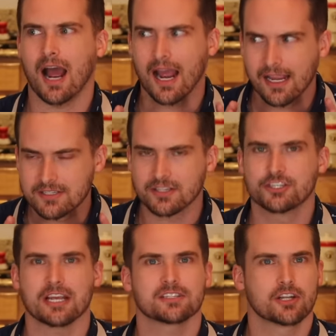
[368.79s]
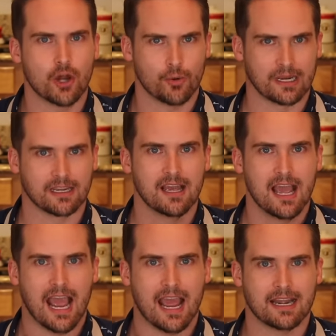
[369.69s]
I suggest going
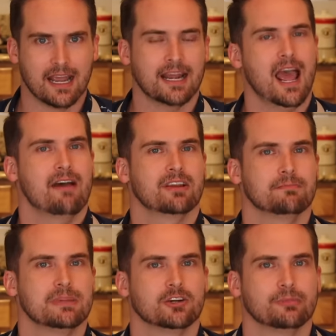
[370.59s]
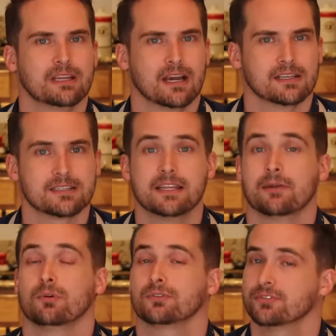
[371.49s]
and, and having a meal because
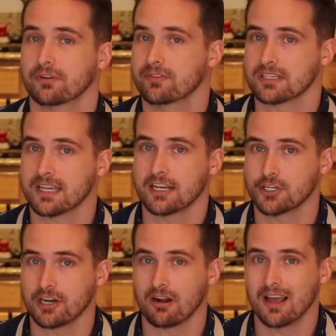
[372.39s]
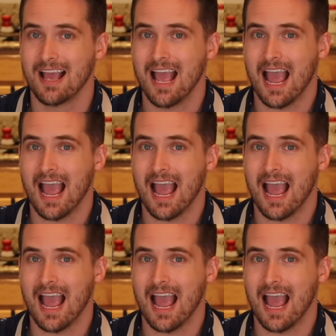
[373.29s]
they will serve this injera